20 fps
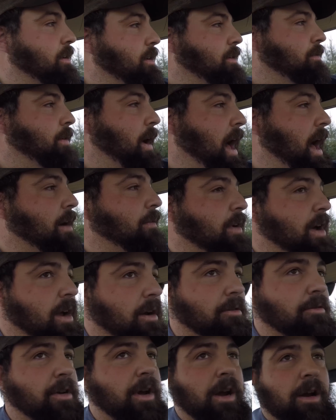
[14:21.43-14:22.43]
5
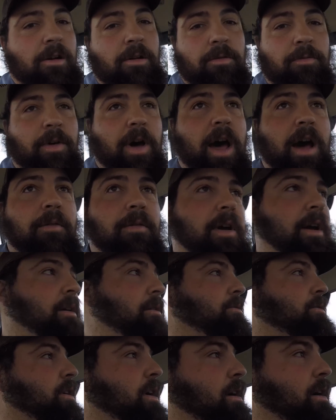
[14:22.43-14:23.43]
acres here and 5
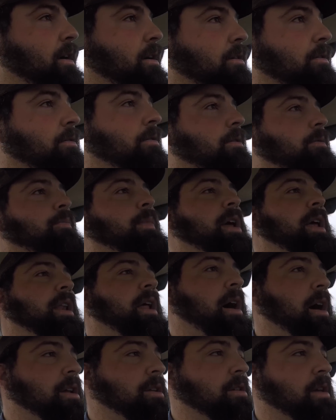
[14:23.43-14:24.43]
acres there. It'd be
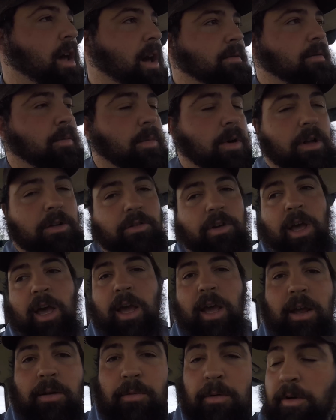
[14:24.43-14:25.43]
nice to have a bunch of
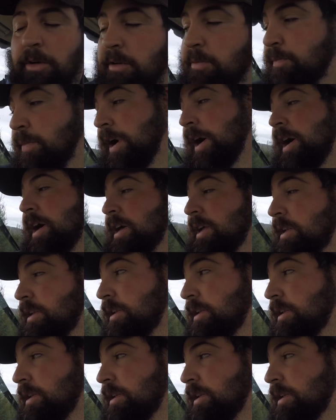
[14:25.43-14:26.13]
hay in one spot.